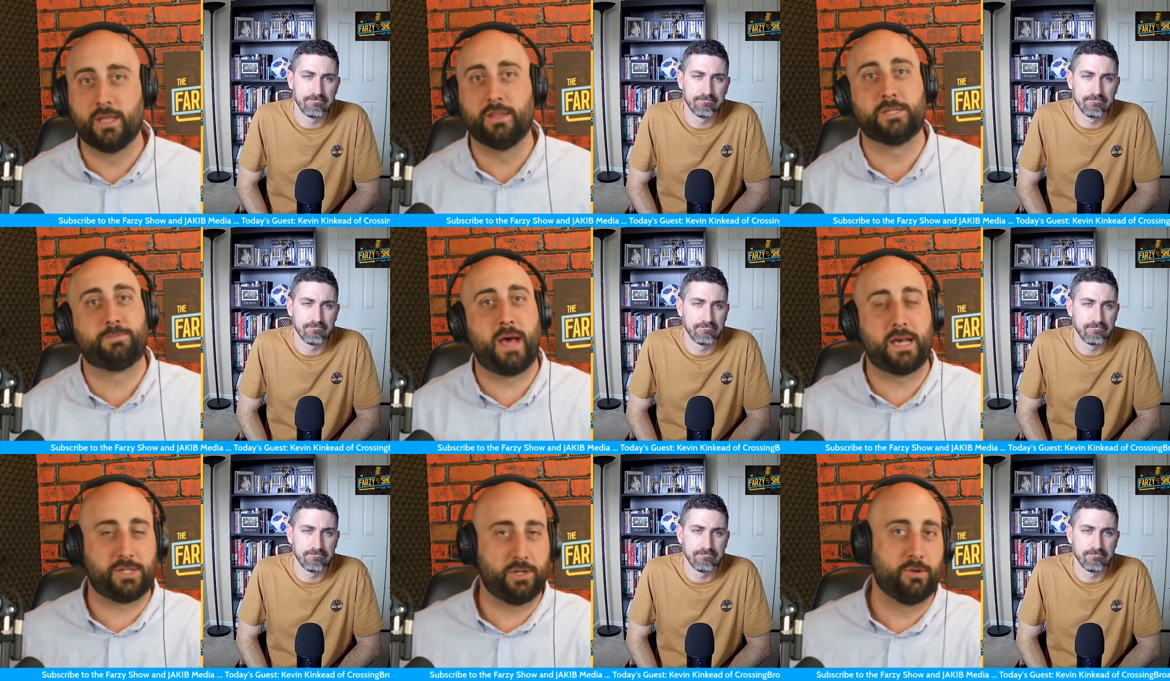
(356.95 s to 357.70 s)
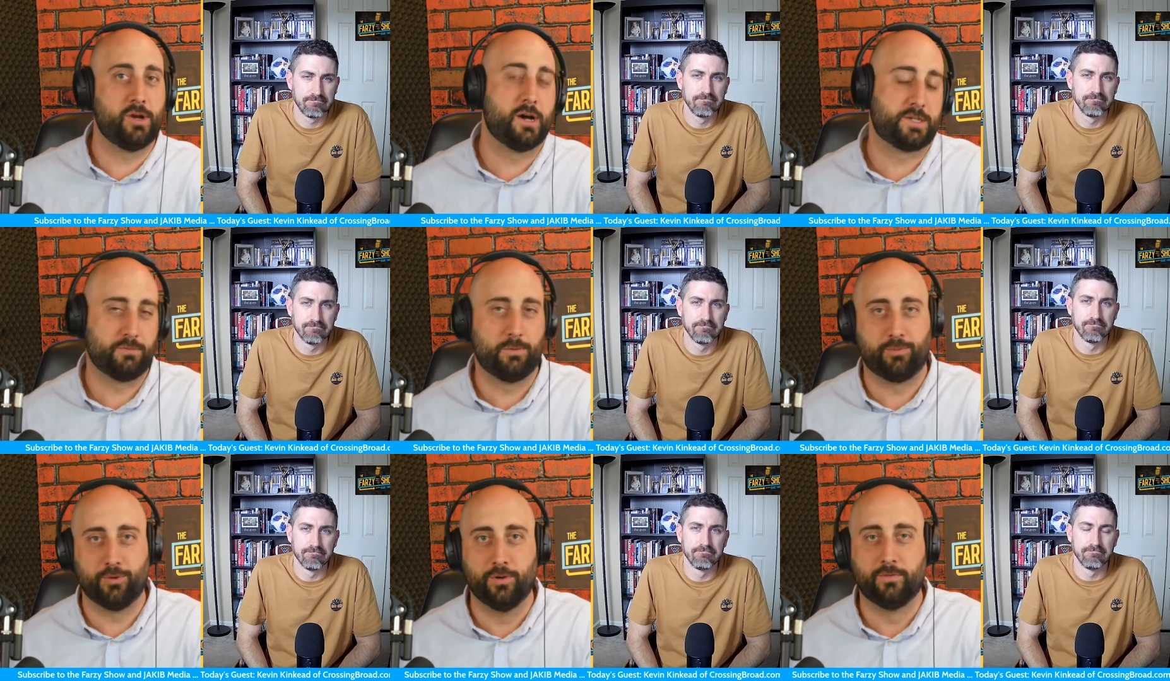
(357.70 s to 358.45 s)
Speaker 1: And then this past year, he also
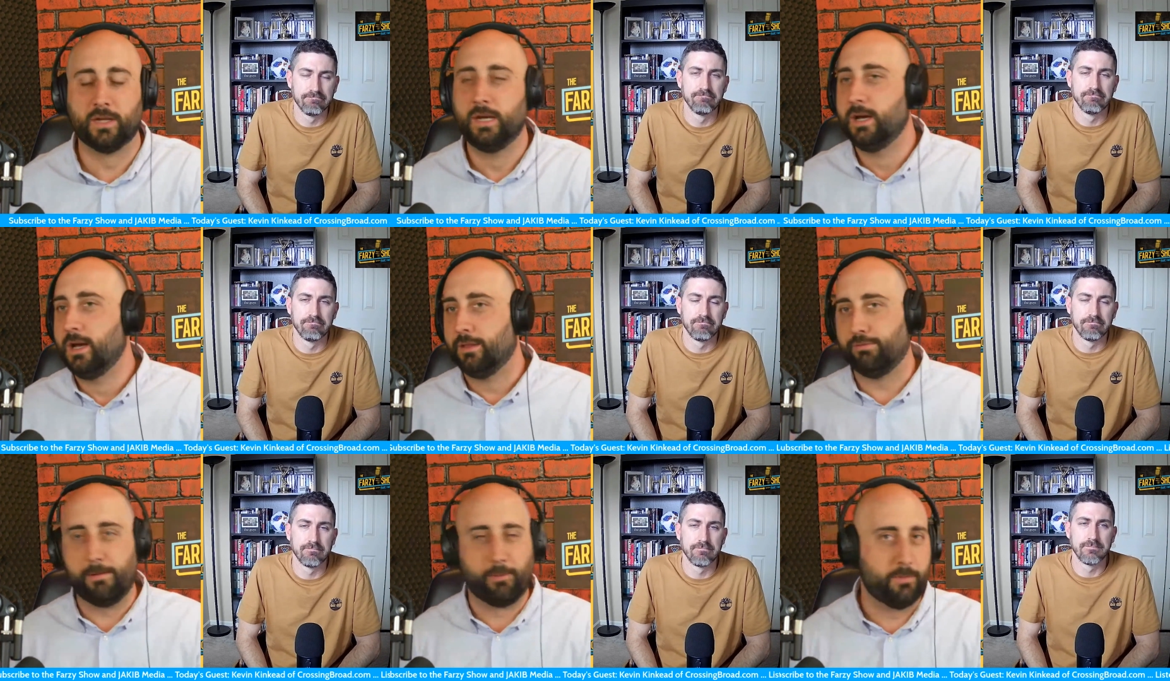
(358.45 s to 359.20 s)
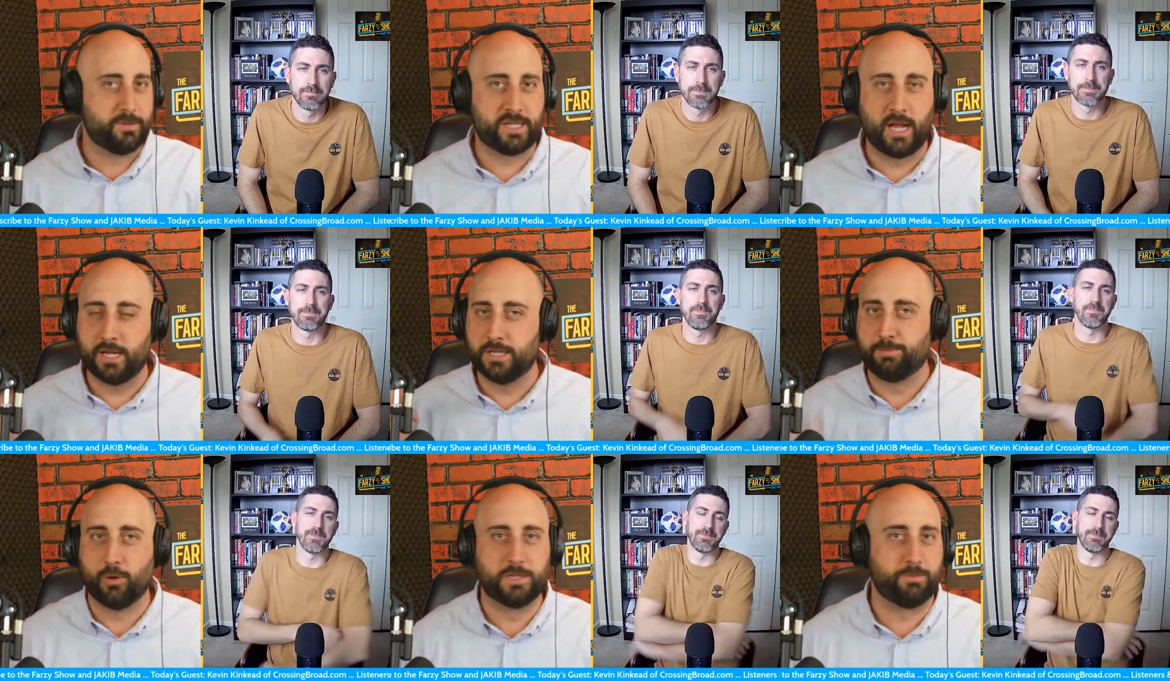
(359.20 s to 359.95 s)
improved three-point
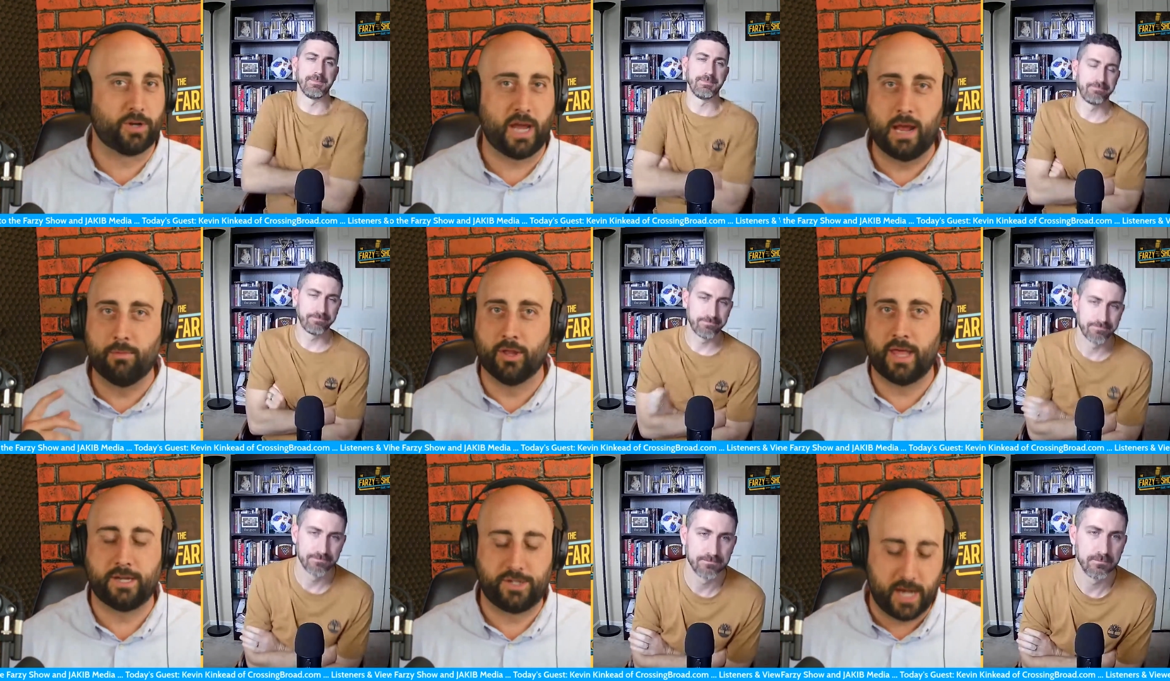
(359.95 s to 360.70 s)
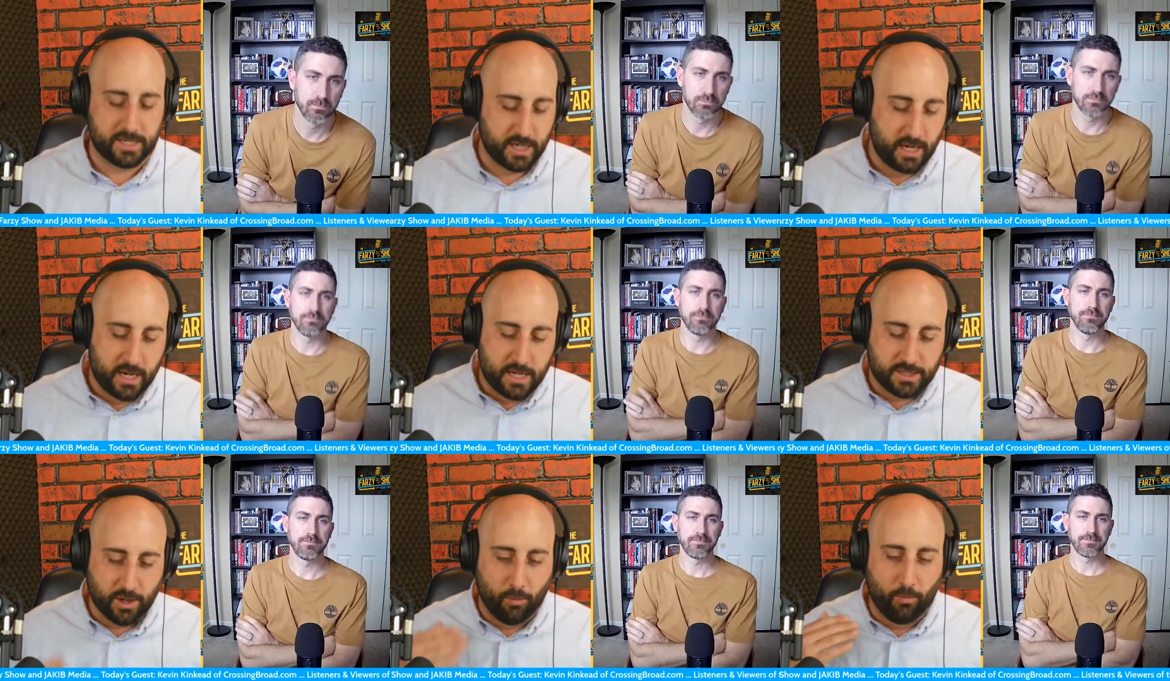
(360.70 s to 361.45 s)
percentage, points per game, all that jazz.
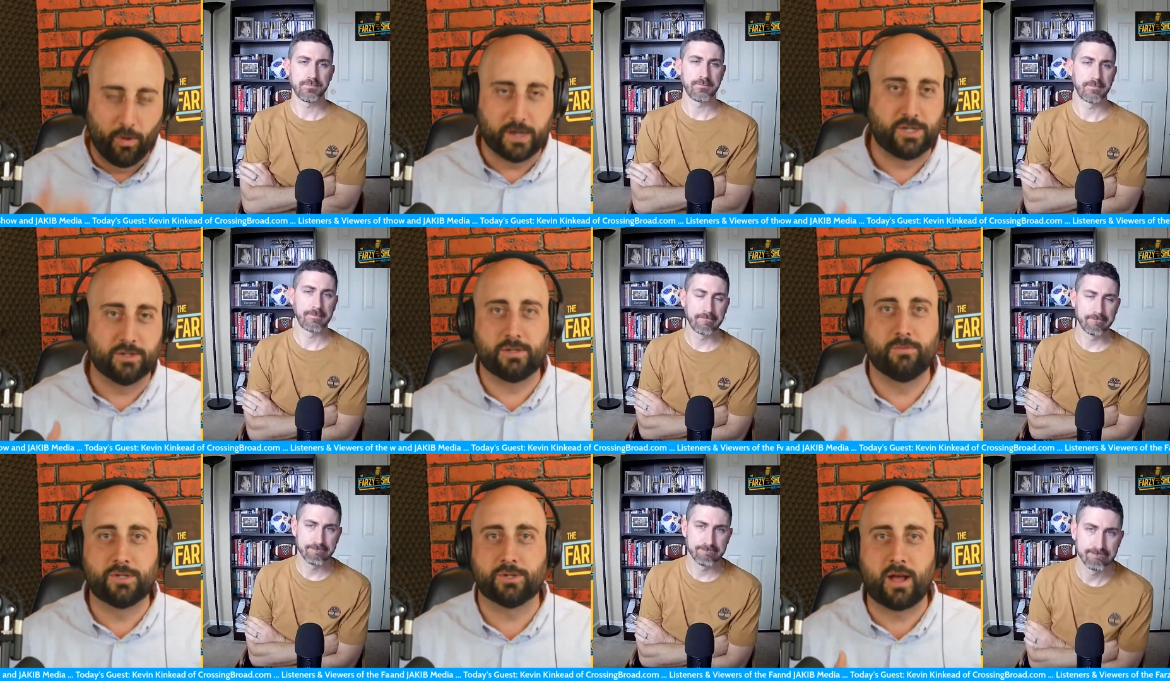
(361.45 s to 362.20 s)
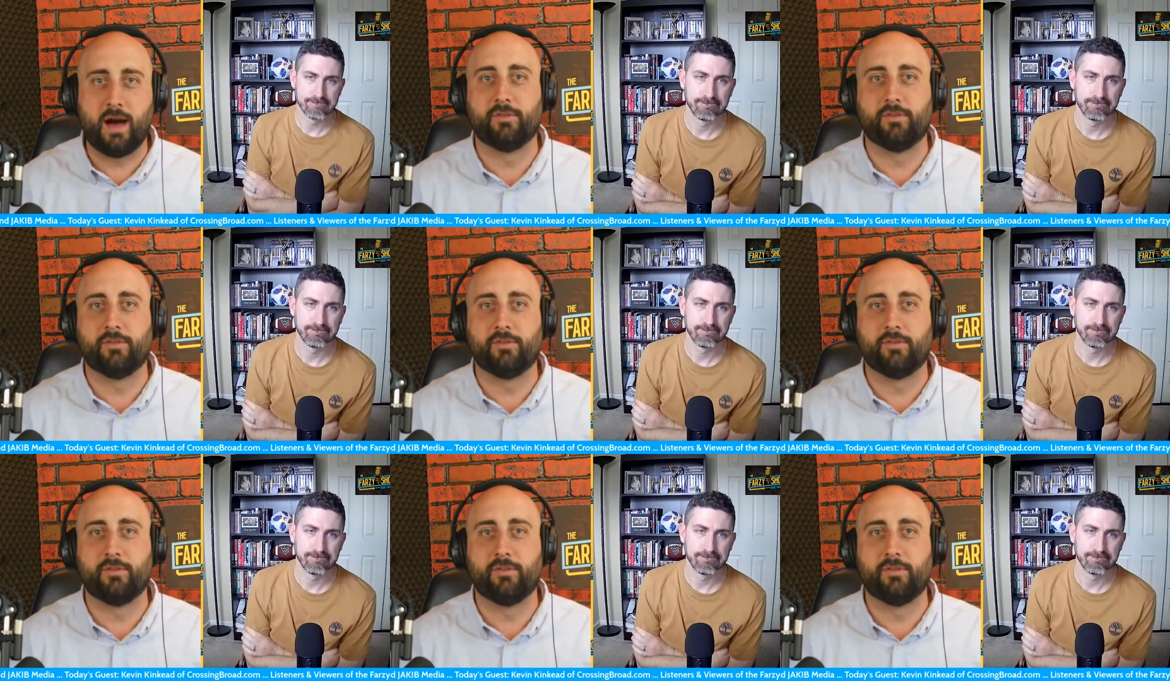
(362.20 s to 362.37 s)
So what's your what's your